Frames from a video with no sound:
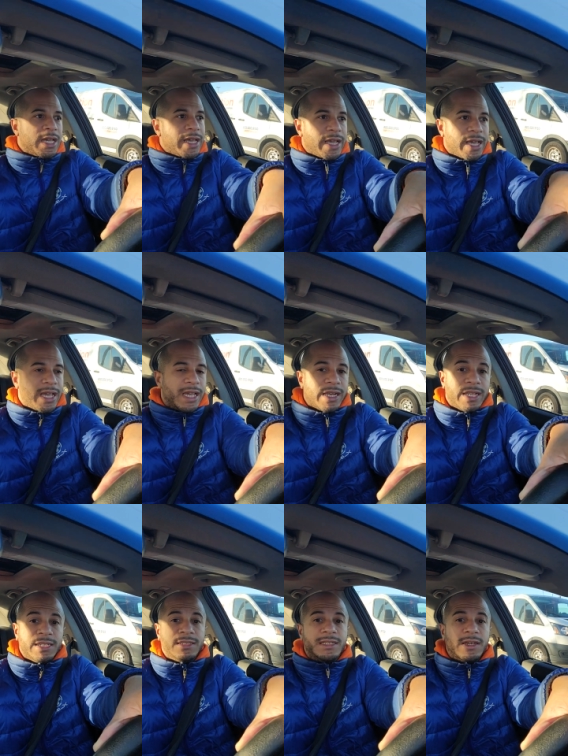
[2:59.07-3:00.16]
and
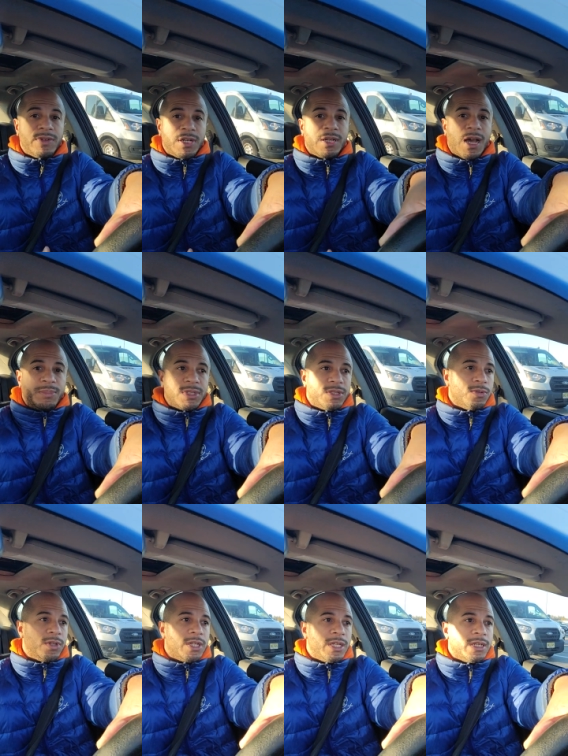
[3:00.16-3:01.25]
is given an
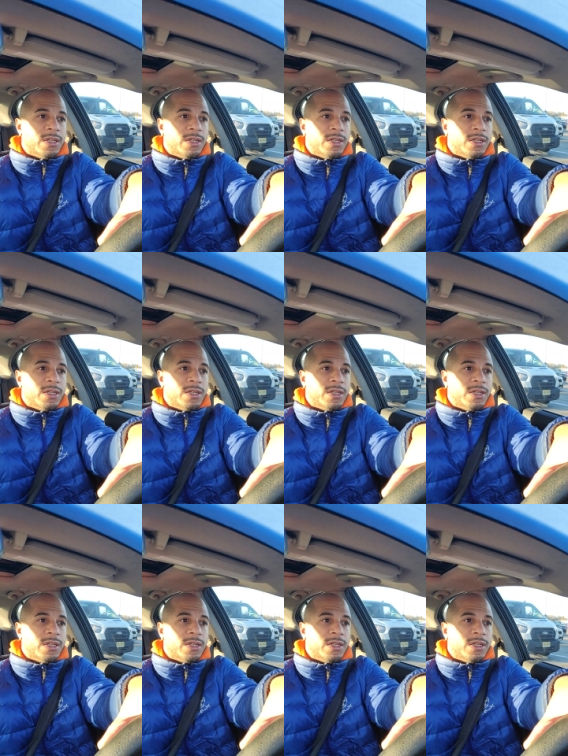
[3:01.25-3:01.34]
opportunity